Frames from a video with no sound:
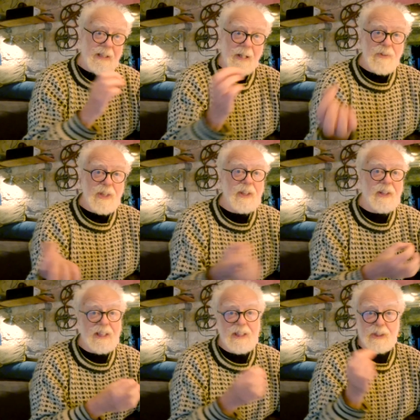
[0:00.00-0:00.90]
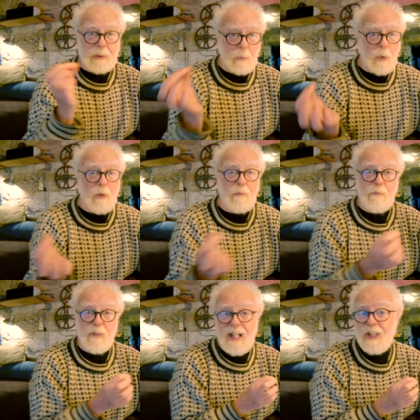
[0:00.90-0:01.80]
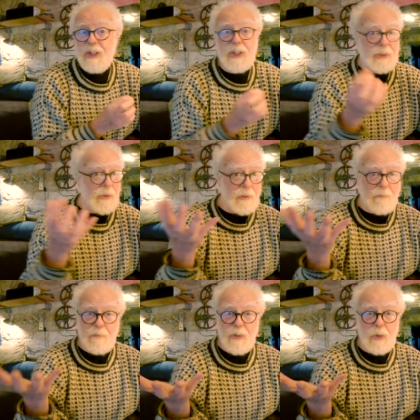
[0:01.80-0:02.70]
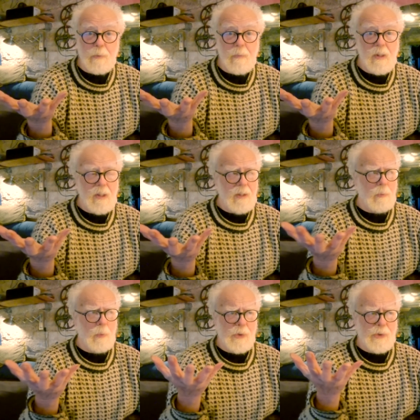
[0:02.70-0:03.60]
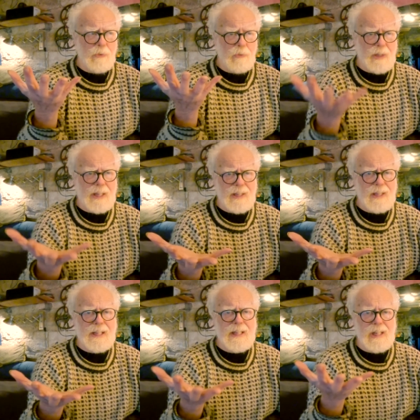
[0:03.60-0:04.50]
Counting these small flashes on the film was really